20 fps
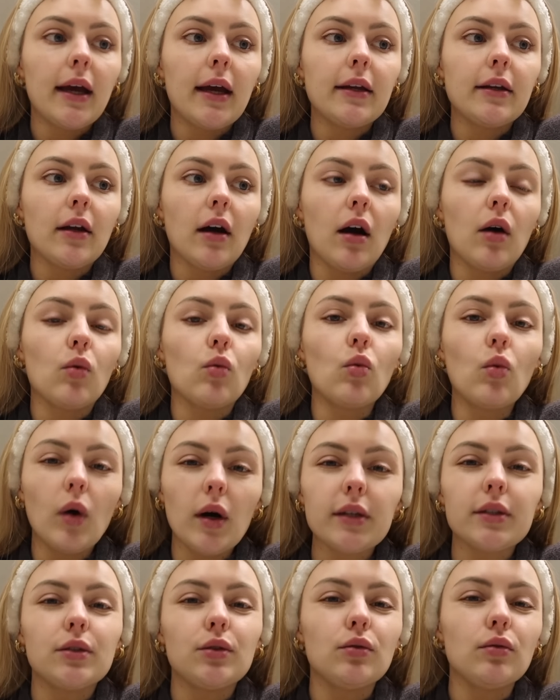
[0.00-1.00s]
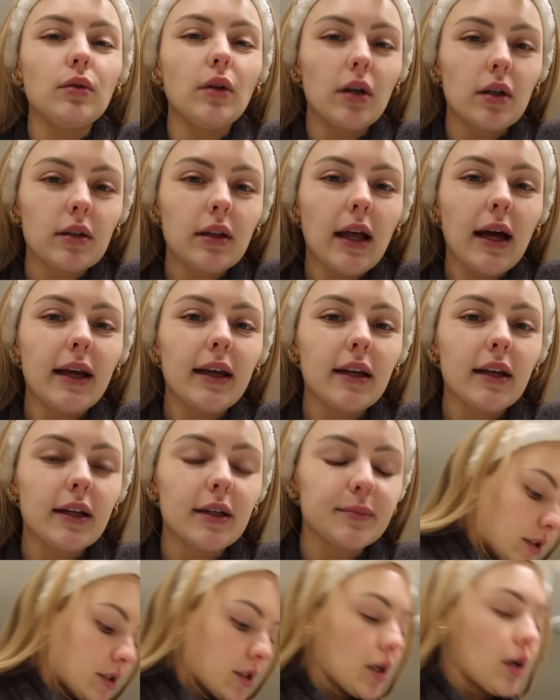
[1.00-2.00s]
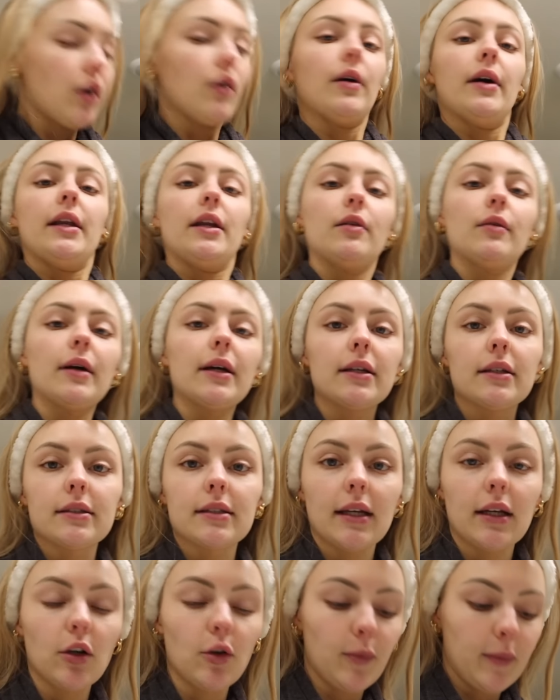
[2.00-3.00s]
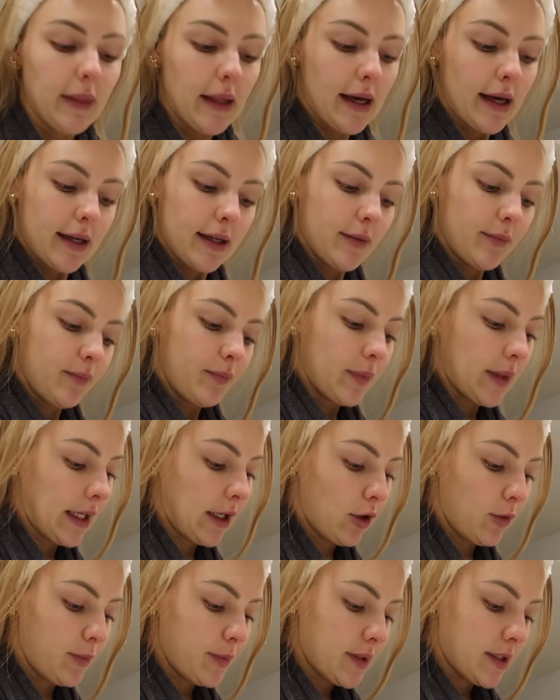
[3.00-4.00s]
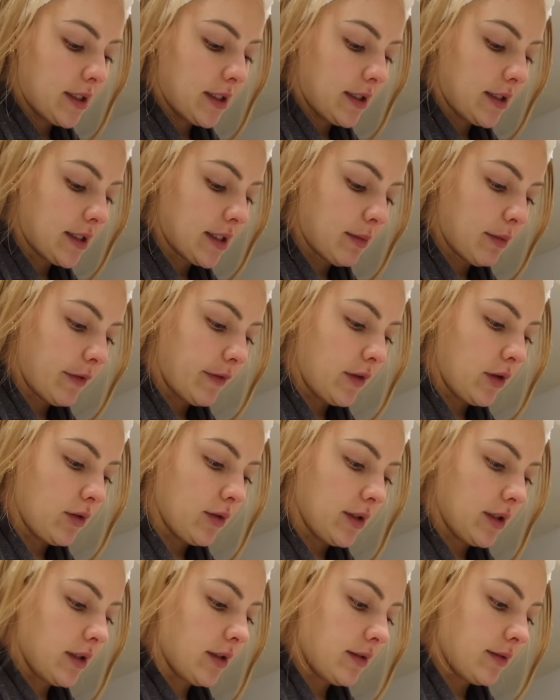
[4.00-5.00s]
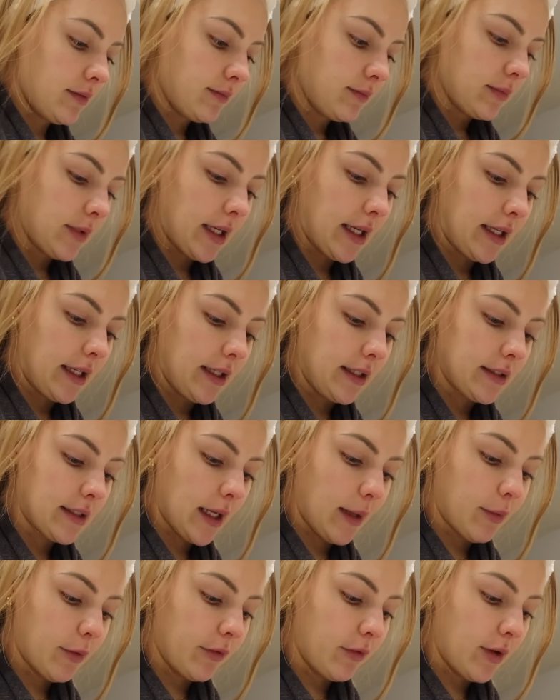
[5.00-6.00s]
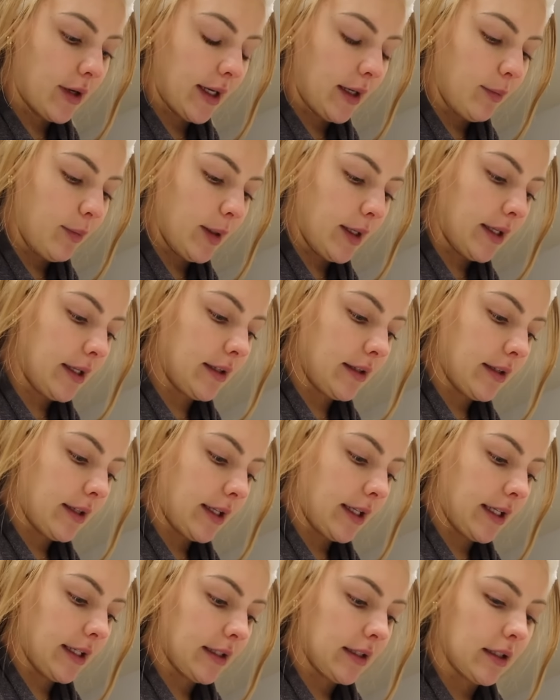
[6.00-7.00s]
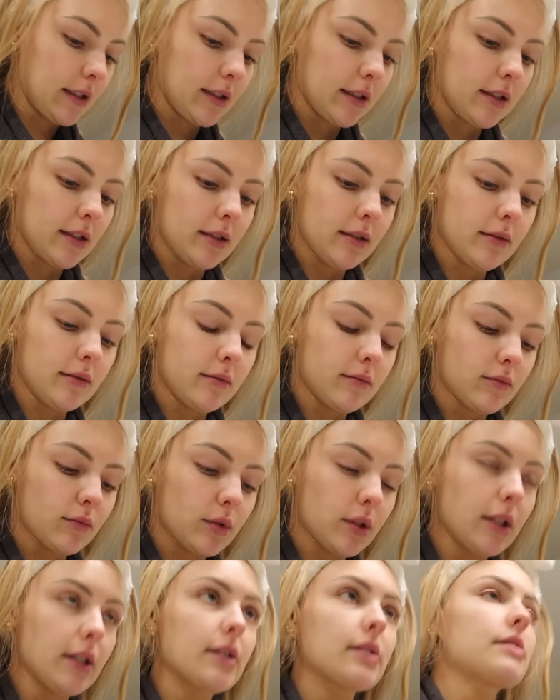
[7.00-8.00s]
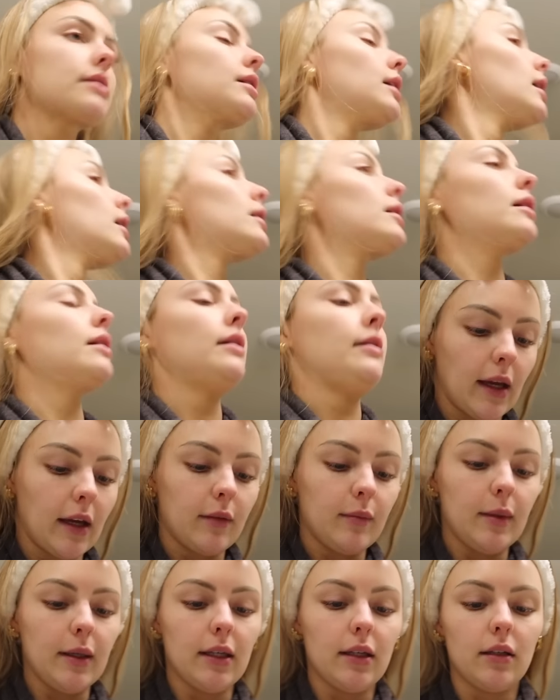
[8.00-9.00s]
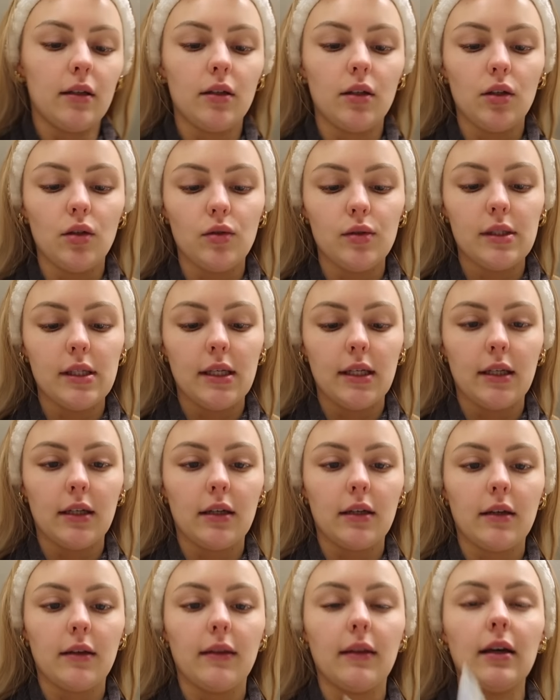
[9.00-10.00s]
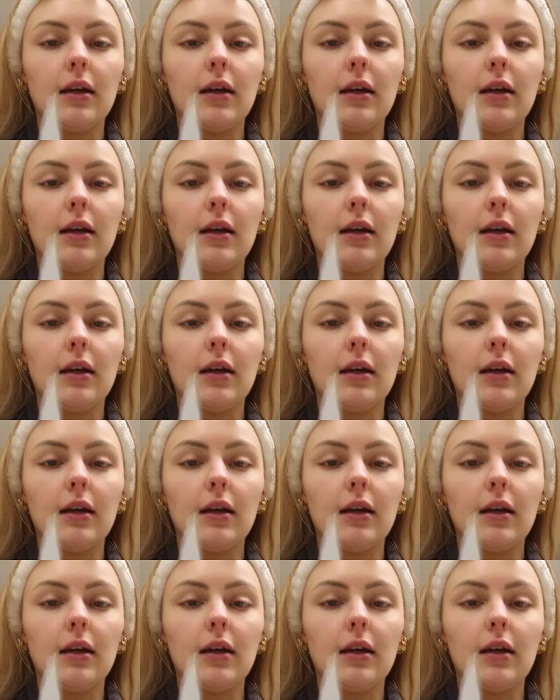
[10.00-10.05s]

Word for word: and and not what you look like. So anyways, I hope that helps some of you in any type of way, but I get that it can really suck. I've been using